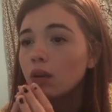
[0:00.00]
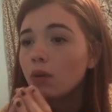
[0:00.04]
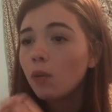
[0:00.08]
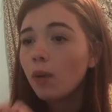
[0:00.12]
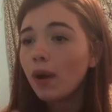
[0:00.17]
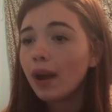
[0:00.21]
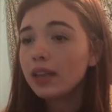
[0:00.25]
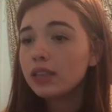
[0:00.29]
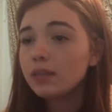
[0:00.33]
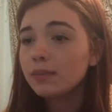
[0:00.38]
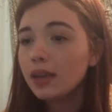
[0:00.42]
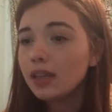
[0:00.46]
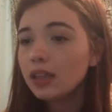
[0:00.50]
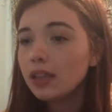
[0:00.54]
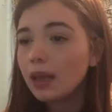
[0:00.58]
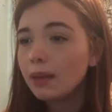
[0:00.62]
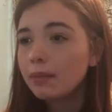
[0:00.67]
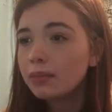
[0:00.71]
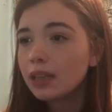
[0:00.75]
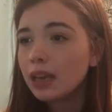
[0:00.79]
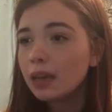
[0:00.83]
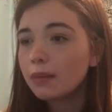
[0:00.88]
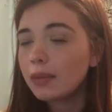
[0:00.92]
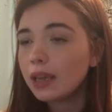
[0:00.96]
Why is my
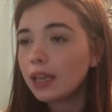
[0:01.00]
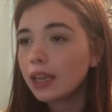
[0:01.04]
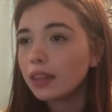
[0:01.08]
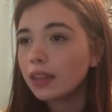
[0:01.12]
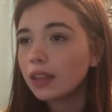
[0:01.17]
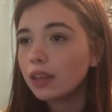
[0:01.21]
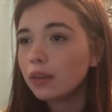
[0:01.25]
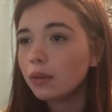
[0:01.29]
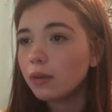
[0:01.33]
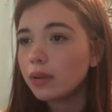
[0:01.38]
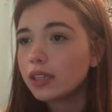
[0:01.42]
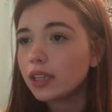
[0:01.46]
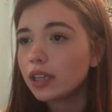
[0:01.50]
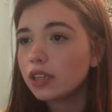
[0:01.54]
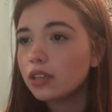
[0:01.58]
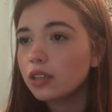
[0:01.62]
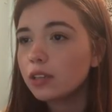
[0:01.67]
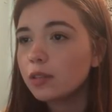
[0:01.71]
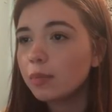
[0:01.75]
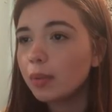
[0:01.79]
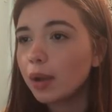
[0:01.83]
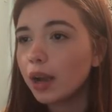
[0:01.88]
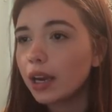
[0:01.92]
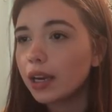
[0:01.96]
laptop making that noise? I
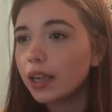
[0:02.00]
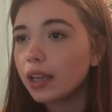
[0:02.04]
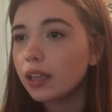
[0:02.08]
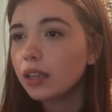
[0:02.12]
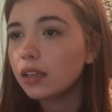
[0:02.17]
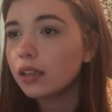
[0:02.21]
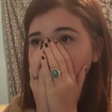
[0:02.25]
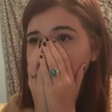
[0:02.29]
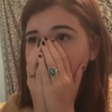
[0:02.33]
just bought it.